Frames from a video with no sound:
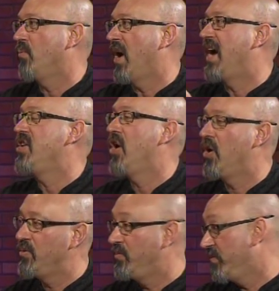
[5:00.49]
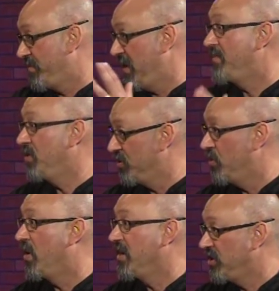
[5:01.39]
I know people who
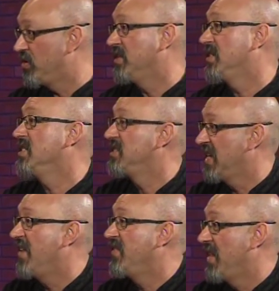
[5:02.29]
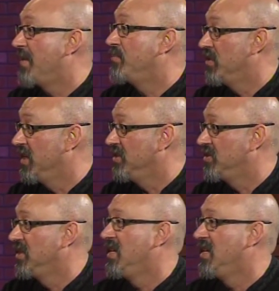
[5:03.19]
are interested in saving that bridge.